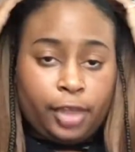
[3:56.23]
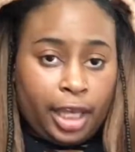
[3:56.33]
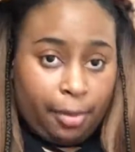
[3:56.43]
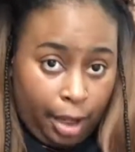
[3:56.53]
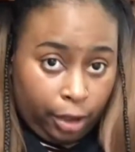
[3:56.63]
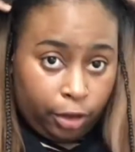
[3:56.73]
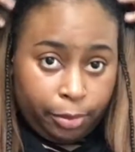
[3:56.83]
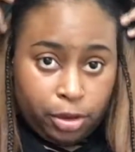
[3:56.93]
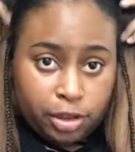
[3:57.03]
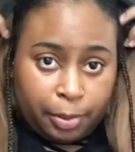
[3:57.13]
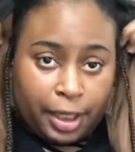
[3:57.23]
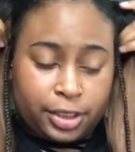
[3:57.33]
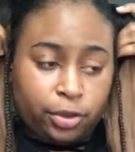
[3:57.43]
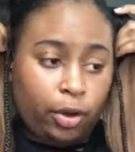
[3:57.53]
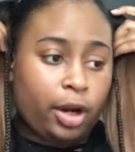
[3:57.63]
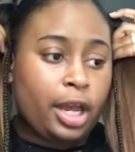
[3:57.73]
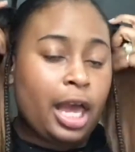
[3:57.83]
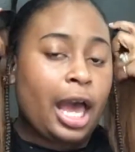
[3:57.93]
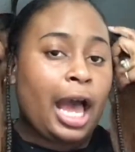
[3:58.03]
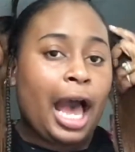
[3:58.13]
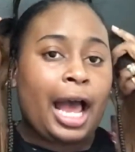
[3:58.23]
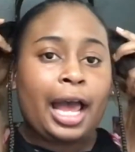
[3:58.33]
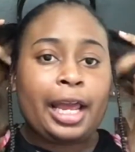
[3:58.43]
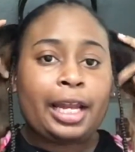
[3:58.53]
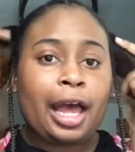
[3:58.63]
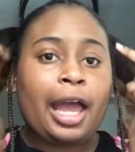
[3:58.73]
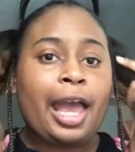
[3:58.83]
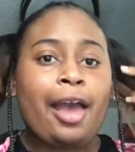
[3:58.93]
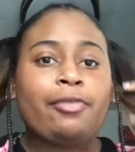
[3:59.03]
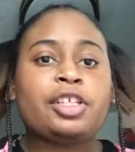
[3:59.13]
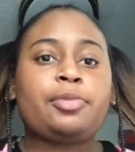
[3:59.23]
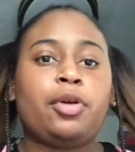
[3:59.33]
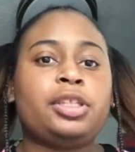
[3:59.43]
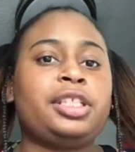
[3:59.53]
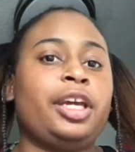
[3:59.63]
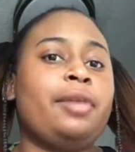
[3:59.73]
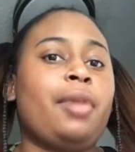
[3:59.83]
in my local beauty supply store. I And I have this ponytail in